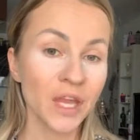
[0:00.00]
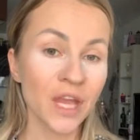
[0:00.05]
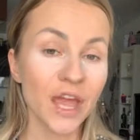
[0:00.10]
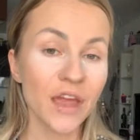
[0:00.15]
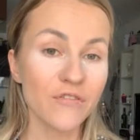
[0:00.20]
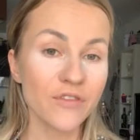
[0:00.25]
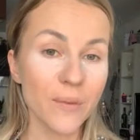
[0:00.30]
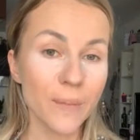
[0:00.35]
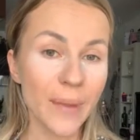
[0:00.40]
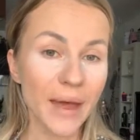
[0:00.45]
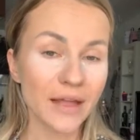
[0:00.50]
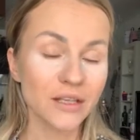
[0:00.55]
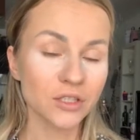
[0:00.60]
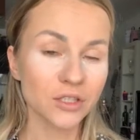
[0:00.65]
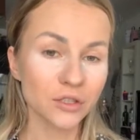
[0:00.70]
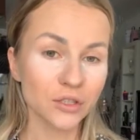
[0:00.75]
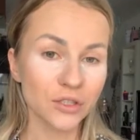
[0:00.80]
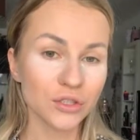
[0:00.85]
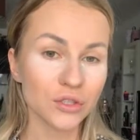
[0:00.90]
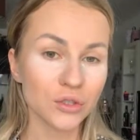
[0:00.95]
If the
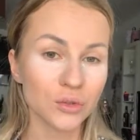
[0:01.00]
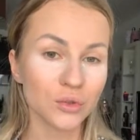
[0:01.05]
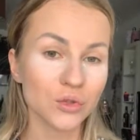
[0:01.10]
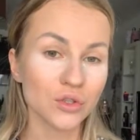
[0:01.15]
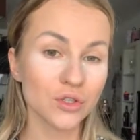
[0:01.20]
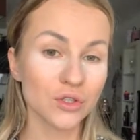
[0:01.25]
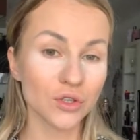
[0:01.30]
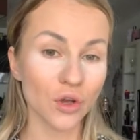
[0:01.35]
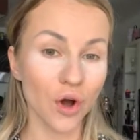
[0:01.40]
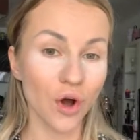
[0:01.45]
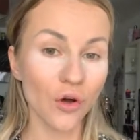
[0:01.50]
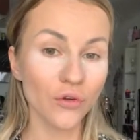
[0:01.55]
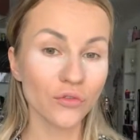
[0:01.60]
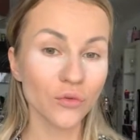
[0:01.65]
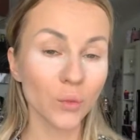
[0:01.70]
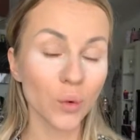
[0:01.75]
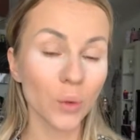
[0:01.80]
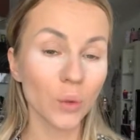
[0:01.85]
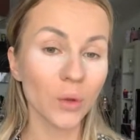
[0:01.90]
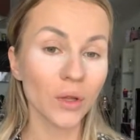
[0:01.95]
pencil is too
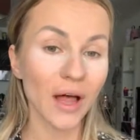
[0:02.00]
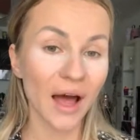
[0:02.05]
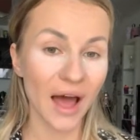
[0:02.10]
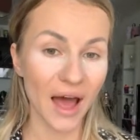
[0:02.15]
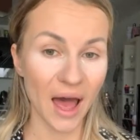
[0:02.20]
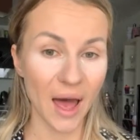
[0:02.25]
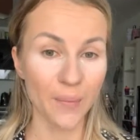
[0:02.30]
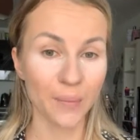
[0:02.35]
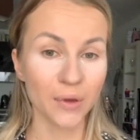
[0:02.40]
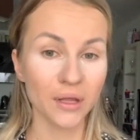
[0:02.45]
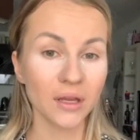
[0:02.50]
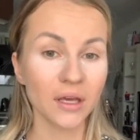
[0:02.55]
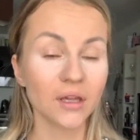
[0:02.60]
soft, what will happen?